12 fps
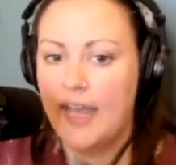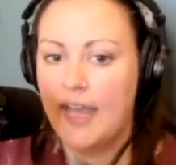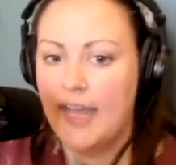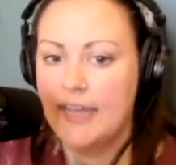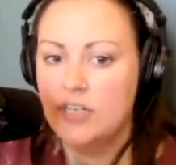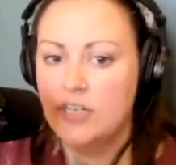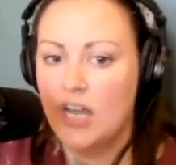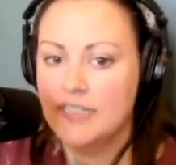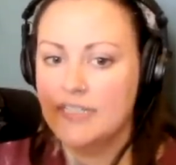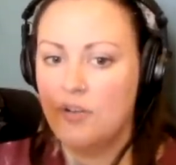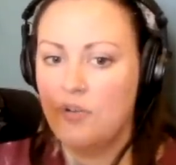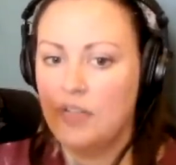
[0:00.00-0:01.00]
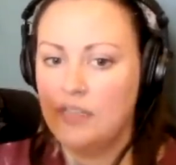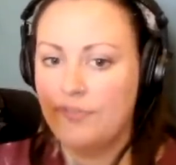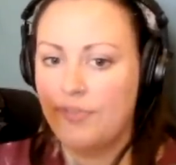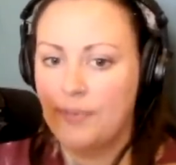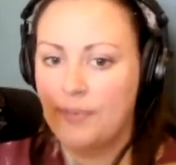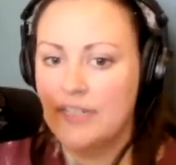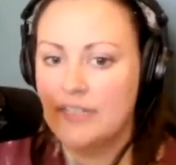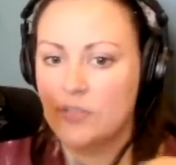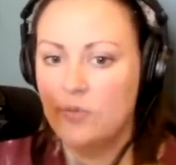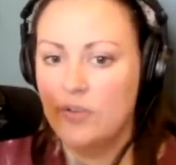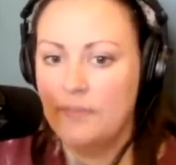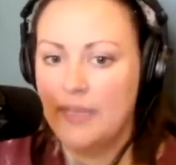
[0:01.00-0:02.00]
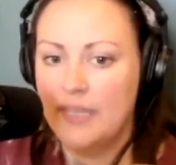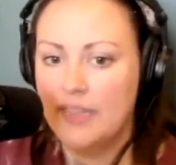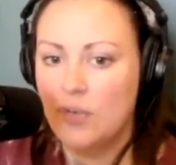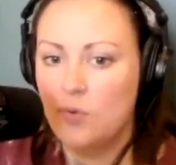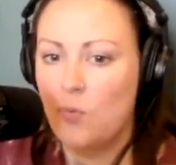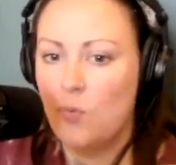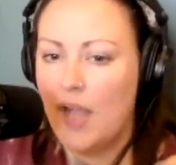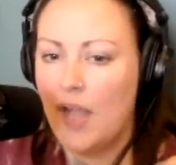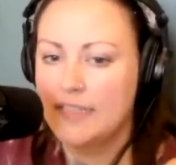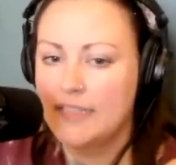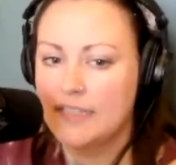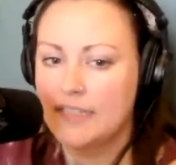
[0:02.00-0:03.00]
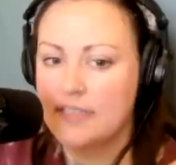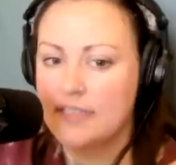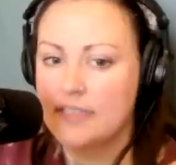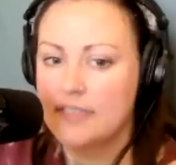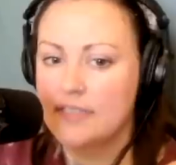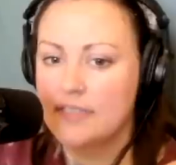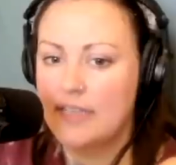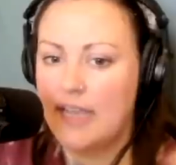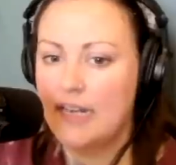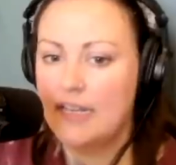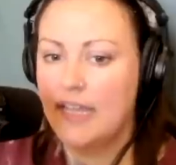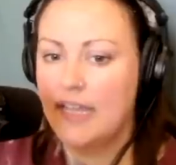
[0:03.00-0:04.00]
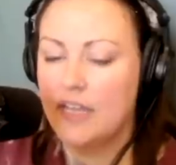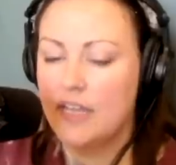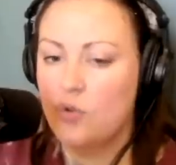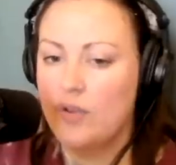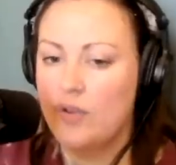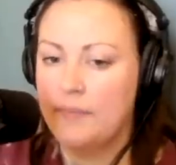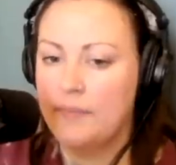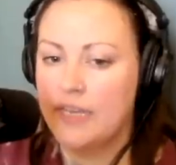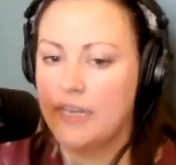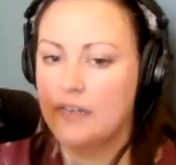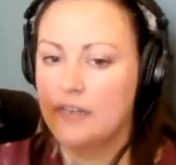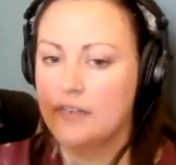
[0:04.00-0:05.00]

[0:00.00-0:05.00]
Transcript: had knocked out all of the plane's equipment, then why did the satellite equipment